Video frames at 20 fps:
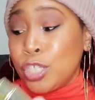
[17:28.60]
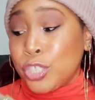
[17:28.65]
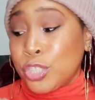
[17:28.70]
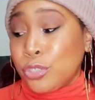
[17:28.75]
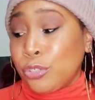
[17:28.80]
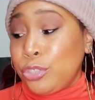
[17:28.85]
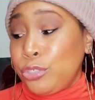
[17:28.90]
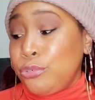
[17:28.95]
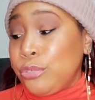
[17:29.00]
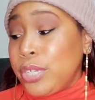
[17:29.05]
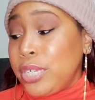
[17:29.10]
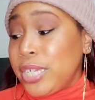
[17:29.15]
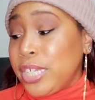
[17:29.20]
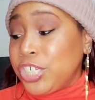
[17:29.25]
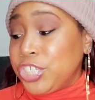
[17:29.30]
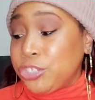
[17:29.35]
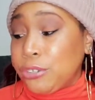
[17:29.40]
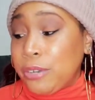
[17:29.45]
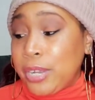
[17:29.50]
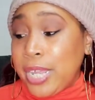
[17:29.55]
so you can
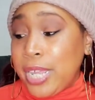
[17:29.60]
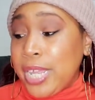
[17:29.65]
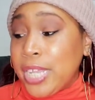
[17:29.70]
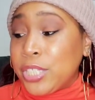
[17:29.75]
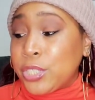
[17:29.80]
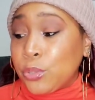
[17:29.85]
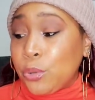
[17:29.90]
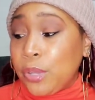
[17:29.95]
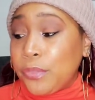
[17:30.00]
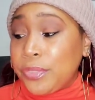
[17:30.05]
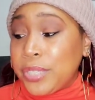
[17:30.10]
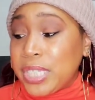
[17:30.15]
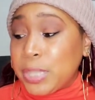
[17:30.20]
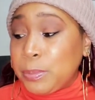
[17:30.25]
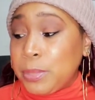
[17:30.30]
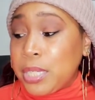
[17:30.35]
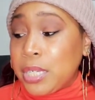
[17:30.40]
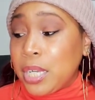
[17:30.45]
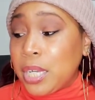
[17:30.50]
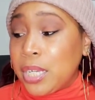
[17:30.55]
get your hands on this,
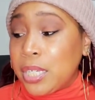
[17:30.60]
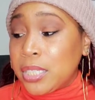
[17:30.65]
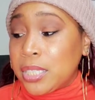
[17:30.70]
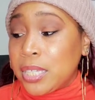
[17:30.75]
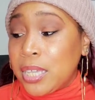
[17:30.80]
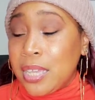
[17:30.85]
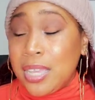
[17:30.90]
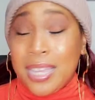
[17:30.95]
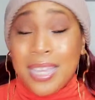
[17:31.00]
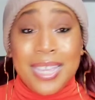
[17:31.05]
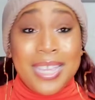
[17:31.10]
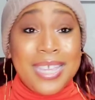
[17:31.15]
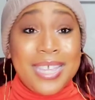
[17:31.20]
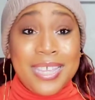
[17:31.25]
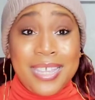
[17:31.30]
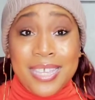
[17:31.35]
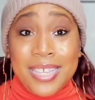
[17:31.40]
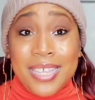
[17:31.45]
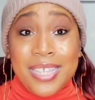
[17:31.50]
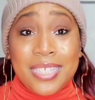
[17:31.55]
because
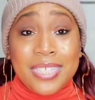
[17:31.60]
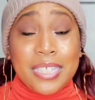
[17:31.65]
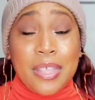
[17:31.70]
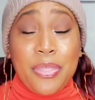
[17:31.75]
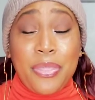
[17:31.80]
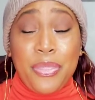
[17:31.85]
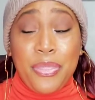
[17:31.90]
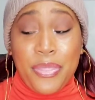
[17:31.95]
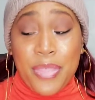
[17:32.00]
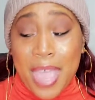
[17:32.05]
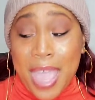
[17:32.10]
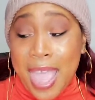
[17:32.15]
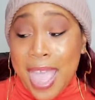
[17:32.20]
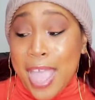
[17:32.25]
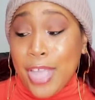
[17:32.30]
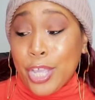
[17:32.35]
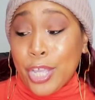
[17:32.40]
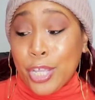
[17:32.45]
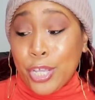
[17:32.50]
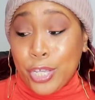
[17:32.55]
it is
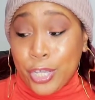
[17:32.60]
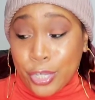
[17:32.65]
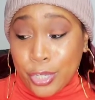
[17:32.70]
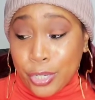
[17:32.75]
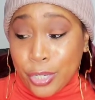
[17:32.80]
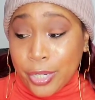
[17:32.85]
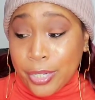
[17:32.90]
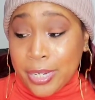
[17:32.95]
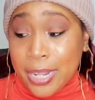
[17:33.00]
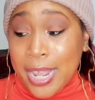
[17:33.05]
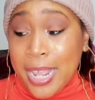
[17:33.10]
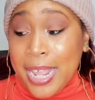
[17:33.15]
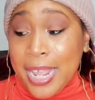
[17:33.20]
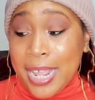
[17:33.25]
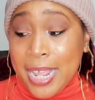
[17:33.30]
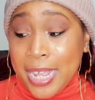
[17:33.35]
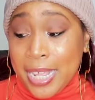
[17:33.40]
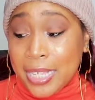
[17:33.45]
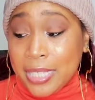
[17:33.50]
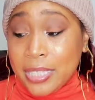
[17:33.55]
that good.
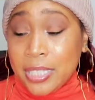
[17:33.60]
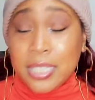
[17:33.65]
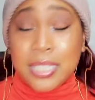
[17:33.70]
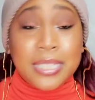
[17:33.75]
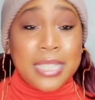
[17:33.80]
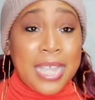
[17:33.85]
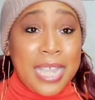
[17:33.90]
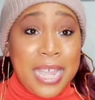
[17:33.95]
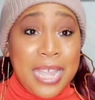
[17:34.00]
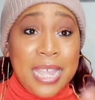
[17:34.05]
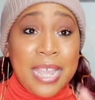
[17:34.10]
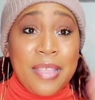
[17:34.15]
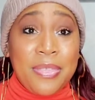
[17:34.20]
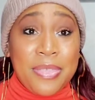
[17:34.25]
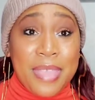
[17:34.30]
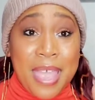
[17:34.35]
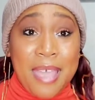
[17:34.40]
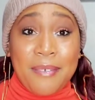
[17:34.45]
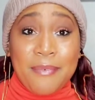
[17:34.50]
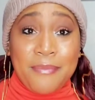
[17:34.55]
And staying
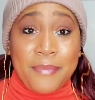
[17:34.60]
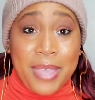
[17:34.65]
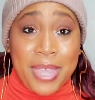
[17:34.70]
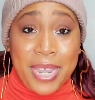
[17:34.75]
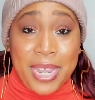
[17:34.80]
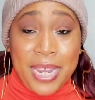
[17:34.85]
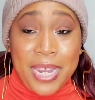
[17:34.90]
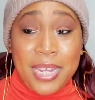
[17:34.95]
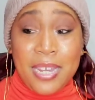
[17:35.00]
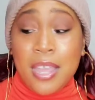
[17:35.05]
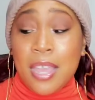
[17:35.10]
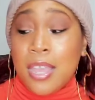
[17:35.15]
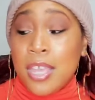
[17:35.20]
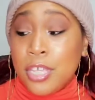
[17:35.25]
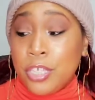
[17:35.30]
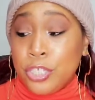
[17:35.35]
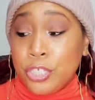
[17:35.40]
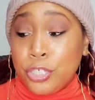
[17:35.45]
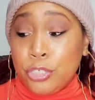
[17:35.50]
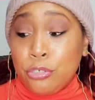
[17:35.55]
in that vein,
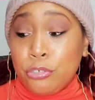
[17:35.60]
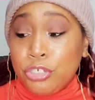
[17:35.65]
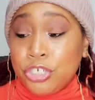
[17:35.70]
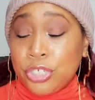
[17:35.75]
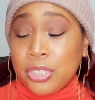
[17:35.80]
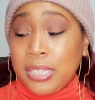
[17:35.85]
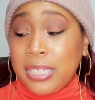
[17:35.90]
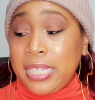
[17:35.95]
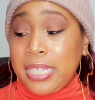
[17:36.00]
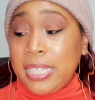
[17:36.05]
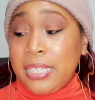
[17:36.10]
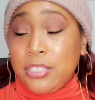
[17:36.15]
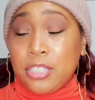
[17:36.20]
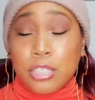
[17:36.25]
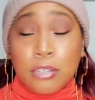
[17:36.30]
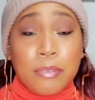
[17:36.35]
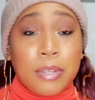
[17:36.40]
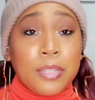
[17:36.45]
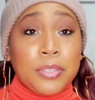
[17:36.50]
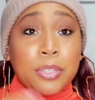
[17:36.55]
usually
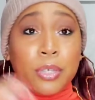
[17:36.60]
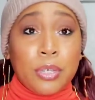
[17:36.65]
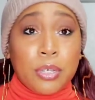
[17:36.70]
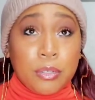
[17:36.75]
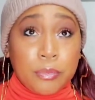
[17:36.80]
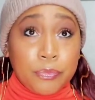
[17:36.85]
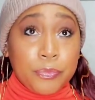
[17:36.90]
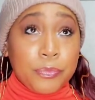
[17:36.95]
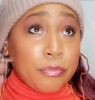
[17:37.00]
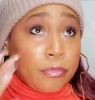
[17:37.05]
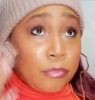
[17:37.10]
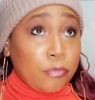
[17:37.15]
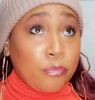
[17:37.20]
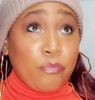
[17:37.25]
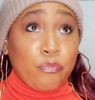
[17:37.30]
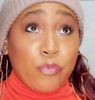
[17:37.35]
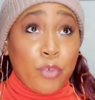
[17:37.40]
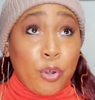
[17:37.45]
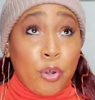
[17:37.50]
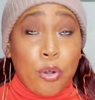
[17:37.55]
during the
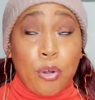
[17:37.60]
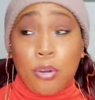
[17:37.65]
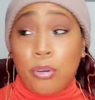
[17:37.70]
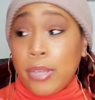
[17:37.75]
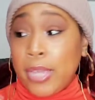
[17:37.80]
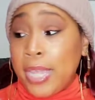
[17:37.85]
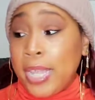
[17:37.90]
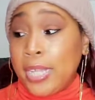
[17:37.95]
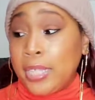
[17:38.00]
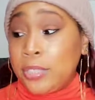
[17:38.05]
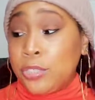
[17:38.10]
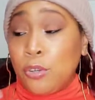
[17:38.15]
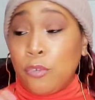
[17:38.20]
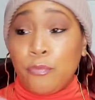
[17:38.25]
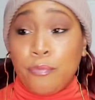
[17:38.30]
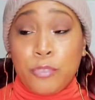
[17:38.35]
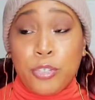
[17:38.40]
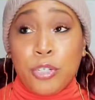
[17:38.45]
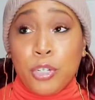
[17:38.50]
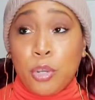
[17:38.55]
fall and
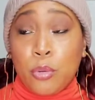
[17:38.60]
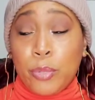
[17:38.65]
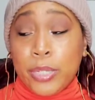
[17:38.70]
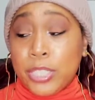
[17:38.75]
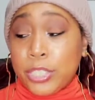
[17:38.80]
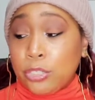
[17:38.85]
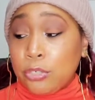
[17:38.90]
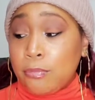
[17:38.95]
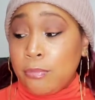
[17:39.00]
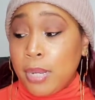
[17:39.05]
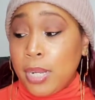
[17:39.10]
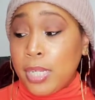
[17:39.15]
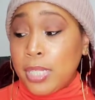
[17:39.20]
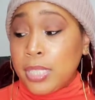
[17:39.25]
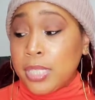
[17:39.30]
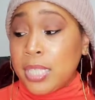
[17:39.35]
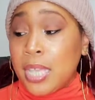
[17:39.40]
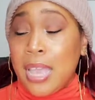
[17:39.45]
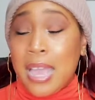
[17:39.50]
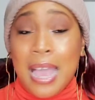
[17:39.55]
winter
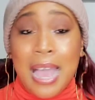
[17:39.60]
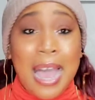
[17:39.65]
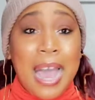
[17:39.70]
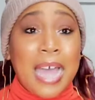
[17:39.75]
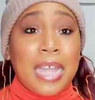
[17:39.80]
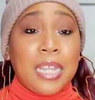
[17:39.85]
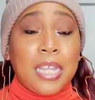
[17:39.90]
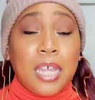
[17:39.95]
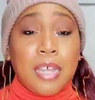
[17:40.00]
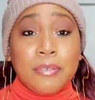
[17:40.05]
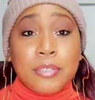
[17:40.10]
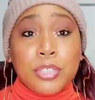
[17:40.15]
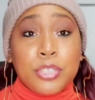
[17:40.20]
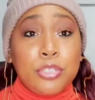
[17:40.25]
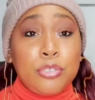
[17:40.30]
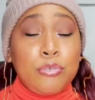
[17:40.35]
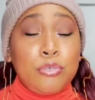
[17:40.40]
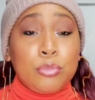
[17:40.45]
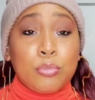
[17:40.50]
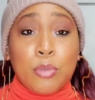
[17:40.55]
months, I love to
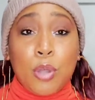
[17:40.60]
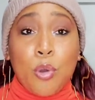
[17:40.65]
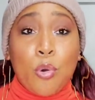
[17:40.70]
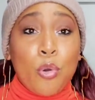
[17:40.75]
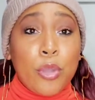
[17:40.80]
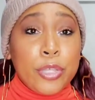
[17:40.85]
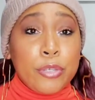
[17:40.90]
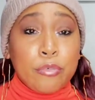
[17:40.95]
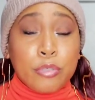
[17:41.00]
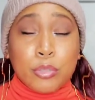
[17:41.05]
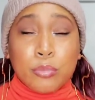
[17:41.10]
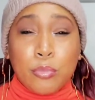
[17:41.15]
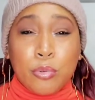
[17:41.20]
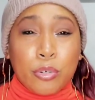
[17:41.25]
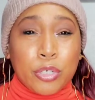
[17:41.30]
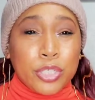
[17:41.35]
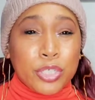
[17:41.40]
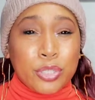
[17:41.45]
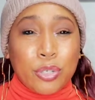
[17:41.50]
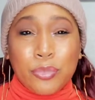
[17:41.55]
use oils
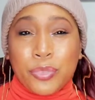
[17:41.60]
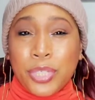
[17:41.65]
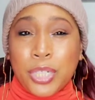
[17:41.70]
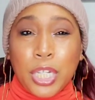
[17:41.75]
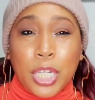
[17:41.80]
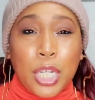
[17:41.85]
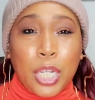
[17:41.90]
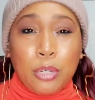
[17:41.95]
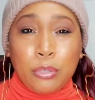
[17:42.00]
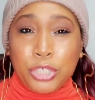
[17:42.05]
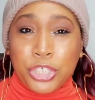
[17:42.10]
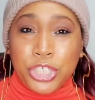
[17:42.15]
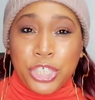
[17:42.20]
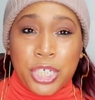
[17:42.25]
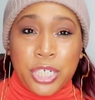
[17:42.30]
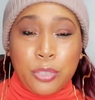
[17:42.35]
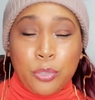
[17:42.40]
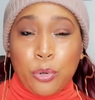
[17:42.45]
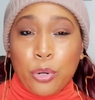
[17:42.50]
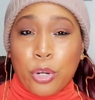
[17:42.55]
more so than a
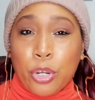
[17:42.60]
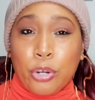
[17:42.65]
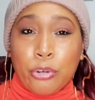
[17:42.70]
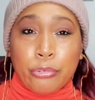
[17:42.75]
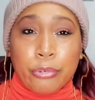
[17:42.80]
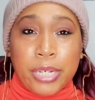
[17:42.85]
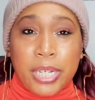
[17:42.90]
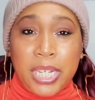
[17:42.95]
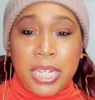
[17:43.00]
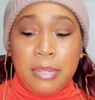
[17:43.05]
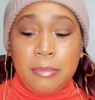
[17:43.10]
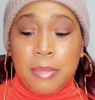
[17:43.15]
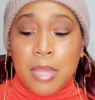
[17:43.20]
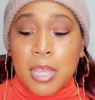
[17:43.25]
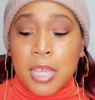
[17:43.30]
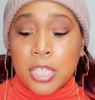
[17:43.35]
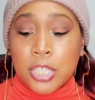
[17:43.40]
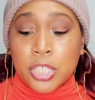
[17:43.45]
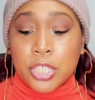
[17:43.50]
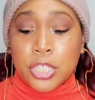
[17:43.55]
lotion or a cream.
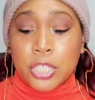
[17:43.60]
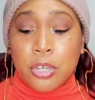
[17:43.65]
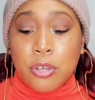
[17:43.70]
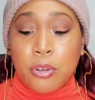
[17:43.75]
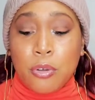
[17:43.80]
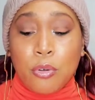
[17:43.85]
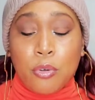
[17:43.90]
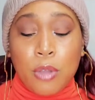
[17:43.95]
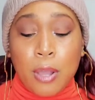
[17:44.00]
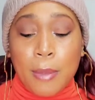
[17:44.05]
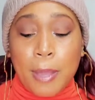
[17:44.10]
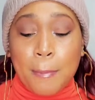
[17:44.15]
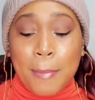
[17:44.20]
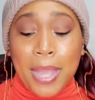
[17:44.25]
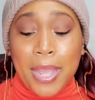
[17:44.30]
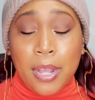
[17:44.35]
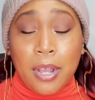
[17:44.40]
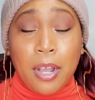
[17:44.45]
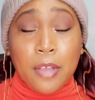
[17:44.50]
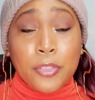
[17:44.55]
So
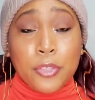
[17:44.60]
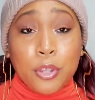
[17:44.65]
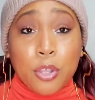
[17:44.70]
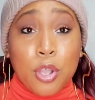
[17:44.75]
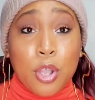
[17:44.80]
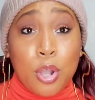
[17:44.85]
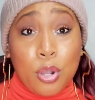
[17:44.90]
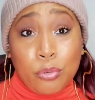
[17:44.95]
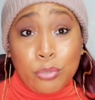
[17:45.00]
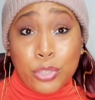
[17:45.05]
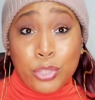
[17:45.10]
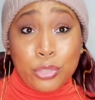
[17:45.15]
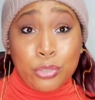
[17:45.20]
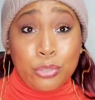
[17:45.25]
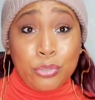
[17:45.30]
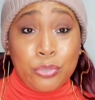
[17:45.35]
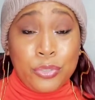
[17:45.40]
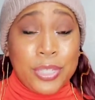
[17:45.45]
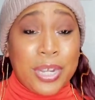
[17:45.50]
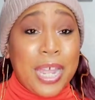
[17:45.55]
my other
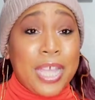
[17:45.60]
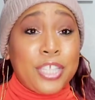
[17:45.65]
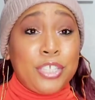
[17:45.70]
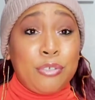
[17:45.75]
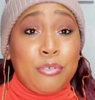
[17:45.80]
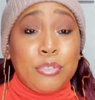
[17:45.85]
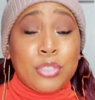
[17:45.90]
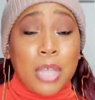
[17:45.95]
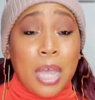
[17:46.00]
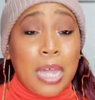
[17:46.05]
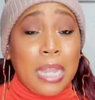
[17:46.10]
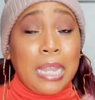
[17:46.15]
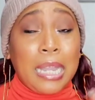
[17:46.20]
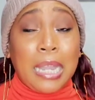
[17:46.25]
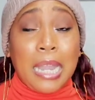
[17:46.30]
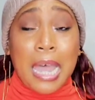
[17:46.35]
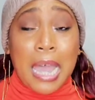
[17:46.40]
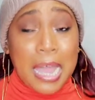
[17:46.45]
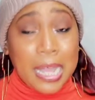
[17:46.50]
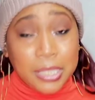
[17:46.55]
go-to that I use a
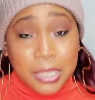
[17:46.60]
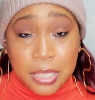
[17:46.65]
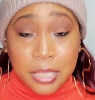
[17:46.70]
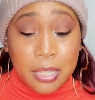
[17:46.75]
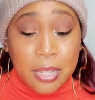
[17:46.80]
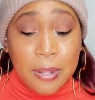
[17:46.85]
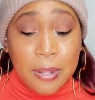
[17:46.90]
lot